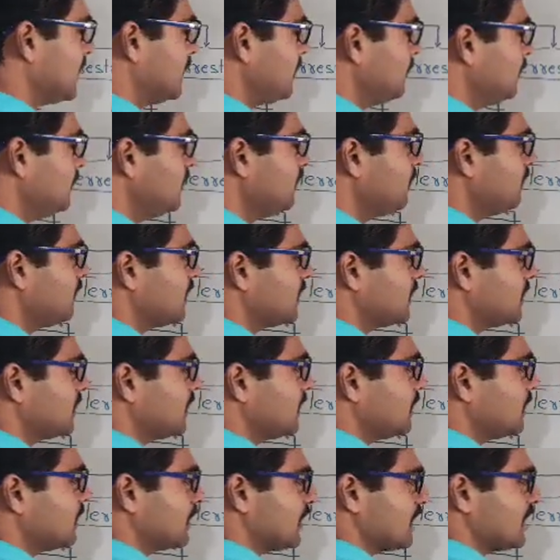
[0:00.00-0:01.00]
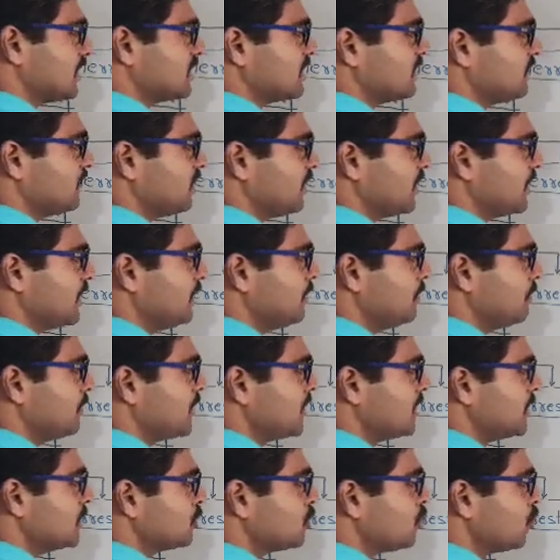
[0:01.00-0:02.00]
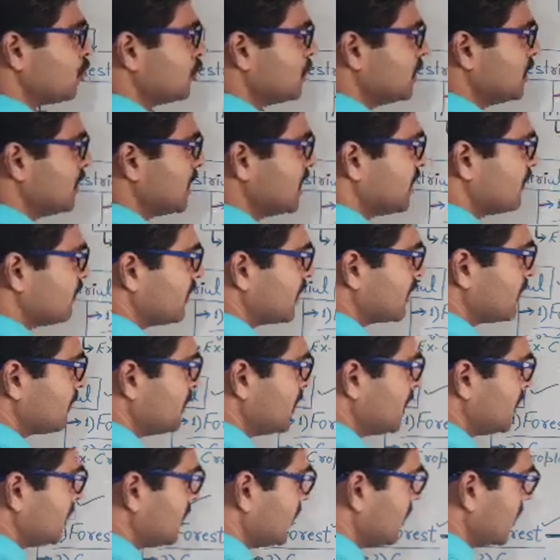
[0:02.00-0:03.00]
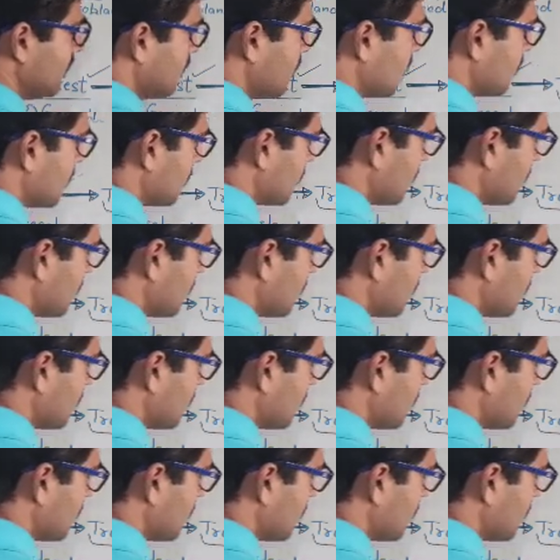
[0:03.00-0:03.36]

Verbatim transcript: can be further classified based on the environmental